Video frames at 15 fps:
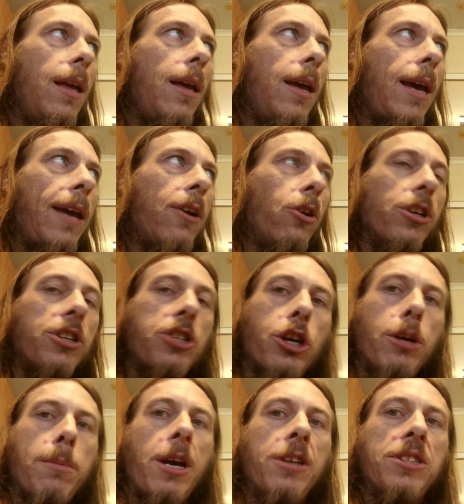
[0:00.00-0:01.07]
And on the
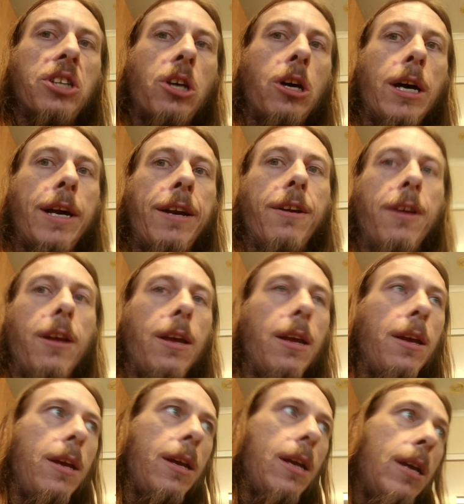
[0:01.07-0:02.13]
turbo side,
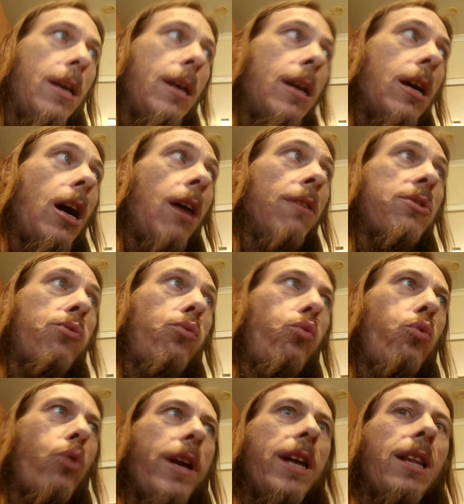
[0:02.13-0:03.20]
I was
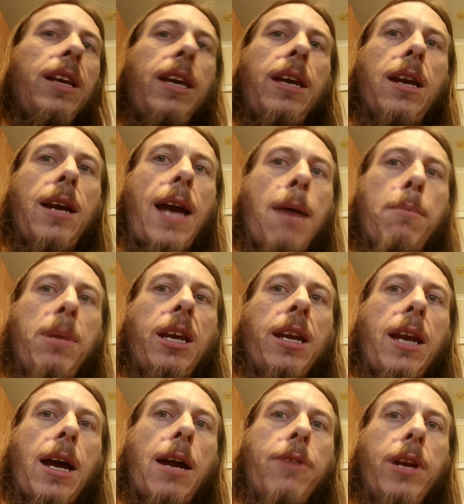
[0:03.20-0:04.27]
really umming and
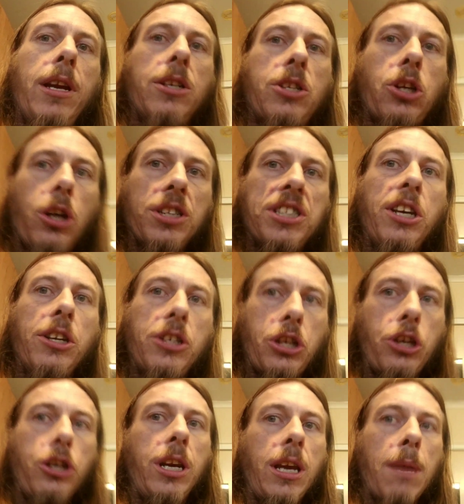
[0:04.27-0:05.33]
ahhing and tossing and
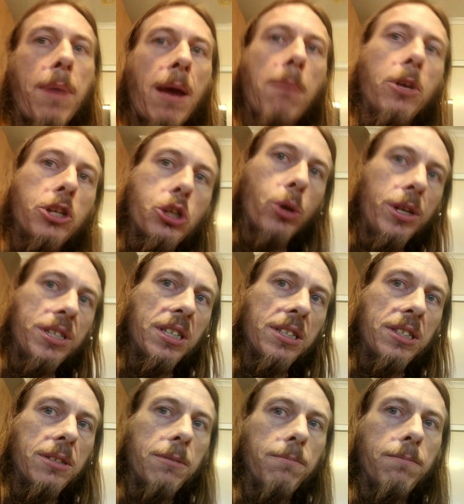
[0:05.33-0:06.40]
turning about my
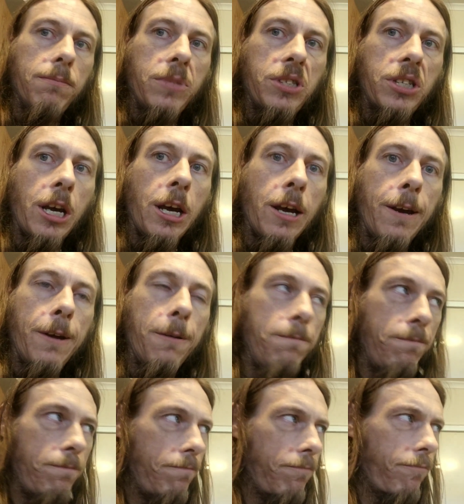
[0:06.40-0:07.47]
choices. So
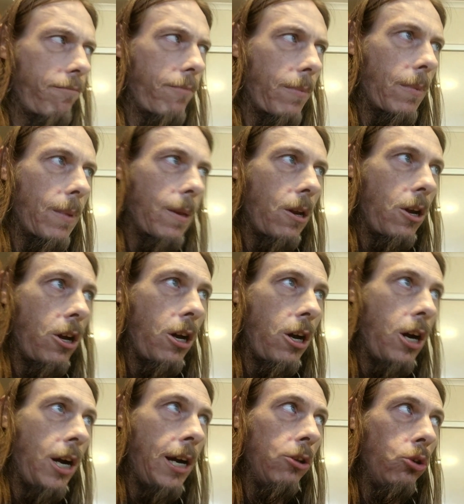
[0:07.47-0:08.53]

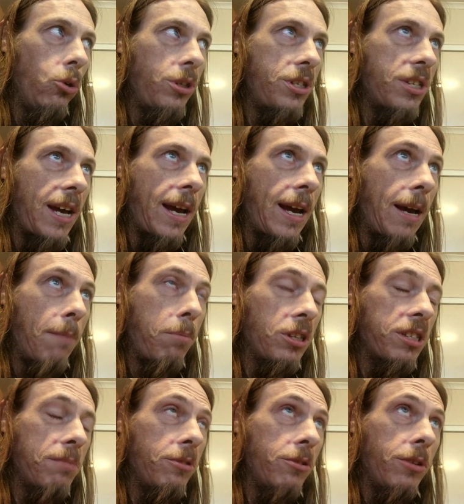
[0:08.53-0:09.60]
I looked at
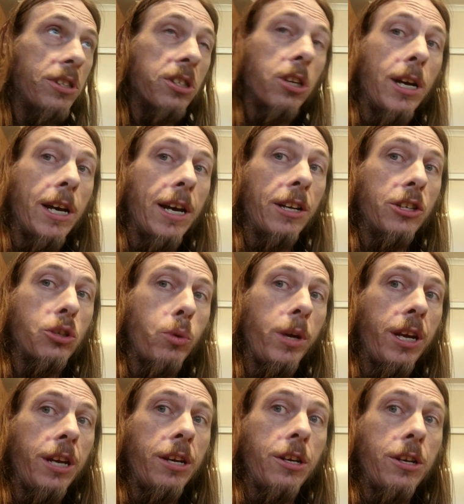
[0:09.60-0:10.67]
possibilities like
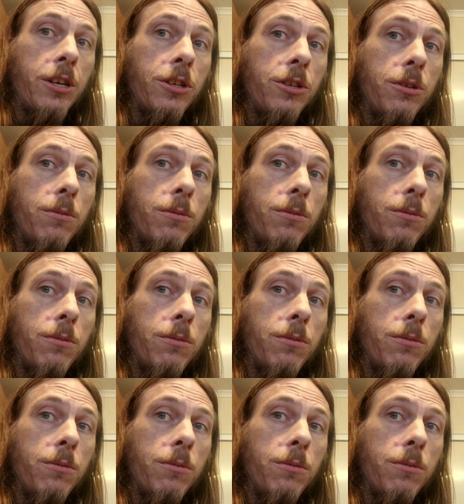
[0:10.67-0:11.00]
twin